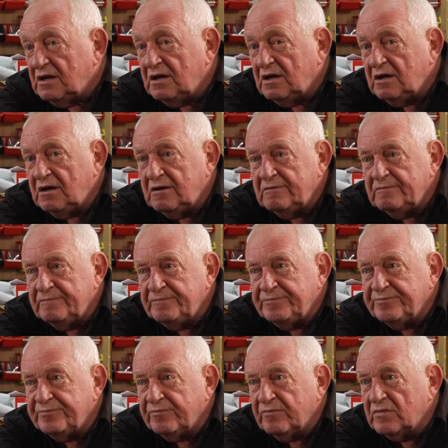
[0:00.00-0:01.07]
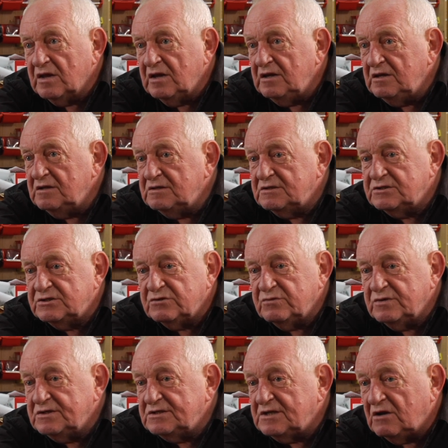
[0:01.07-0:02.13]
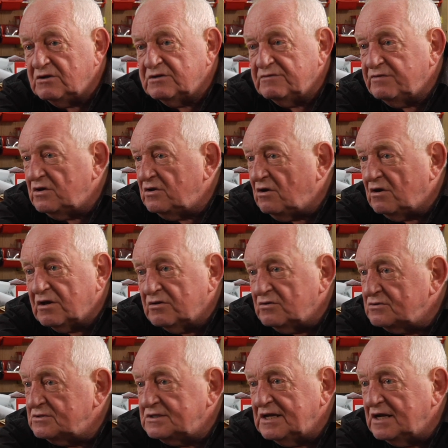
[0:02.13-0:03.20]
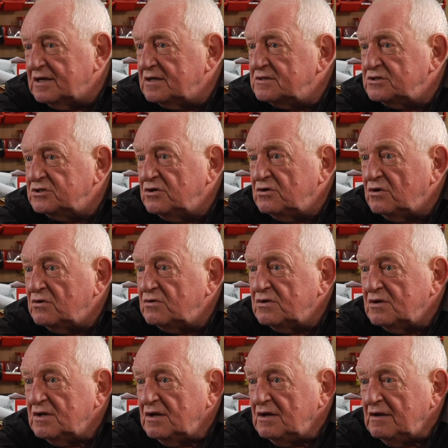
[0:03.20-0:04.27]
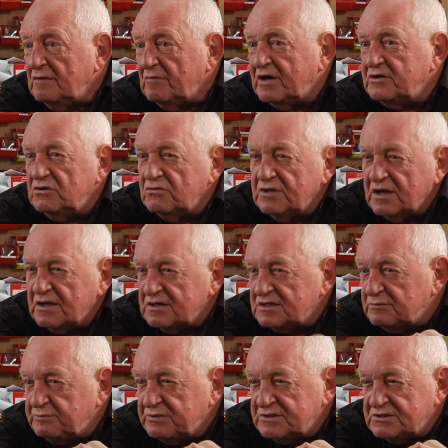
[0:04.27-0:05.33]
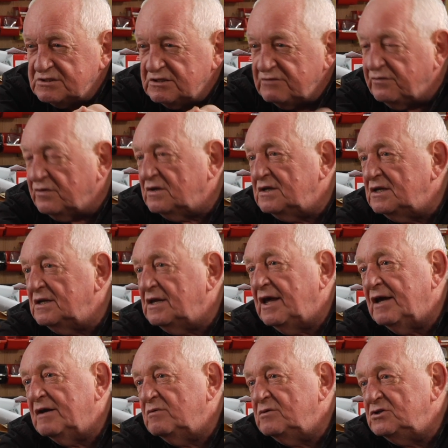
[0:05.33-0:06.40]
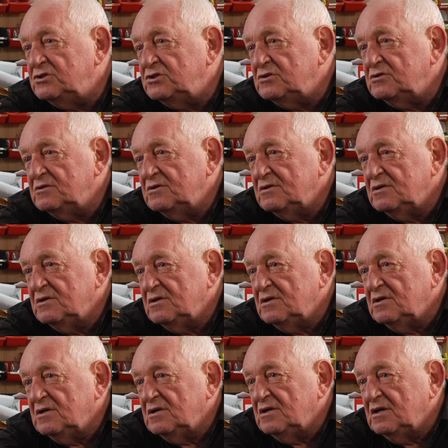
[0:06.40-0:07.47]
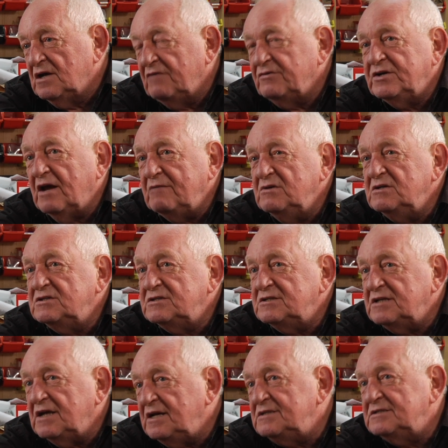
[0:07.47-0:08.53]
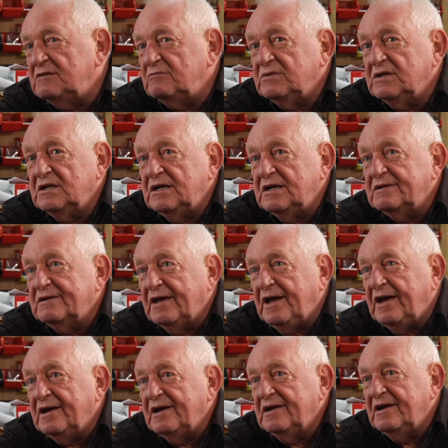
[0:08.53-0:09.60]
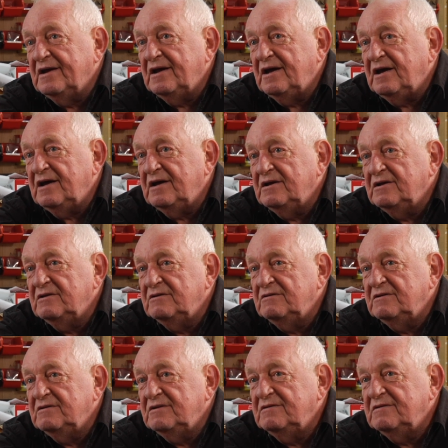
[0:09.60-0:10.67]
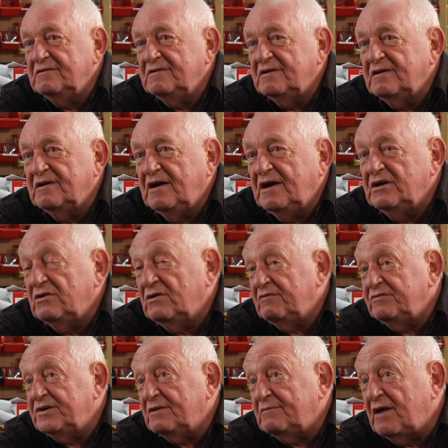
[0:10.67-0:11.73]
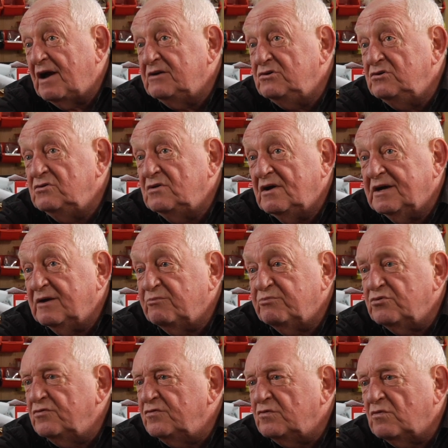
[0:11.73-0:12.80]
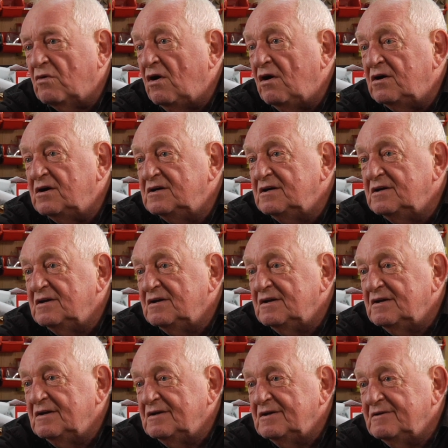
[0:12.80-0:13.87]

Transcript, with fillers: Um, it's a result of a lot of those things, you know. But I don't think it's specifically language. Every time you say something like that, uh, I know every time I do, I get proven wrong. Okay.